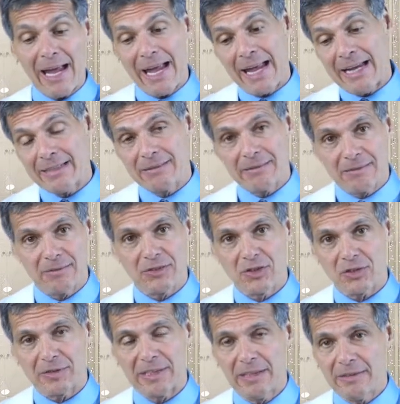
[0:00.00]
And
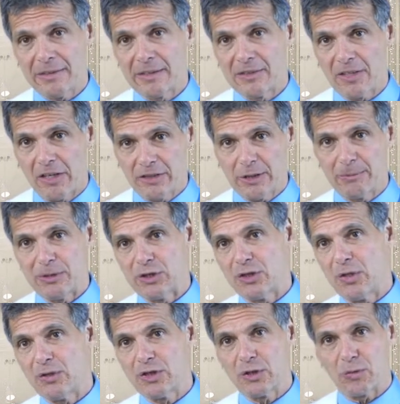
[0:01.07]
Cernilton has also been
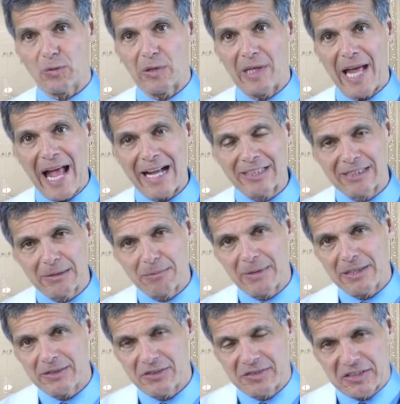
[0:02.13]
shown to relax the
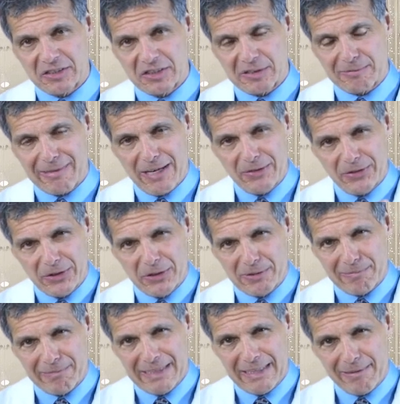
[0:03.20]
muscles that surround the
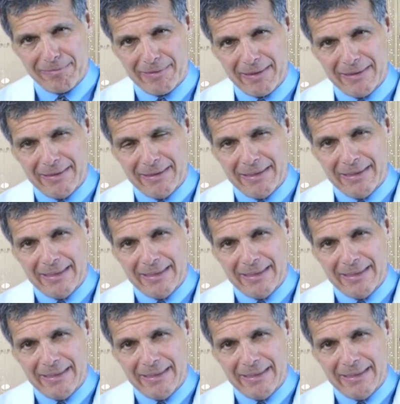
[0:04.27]
urethra.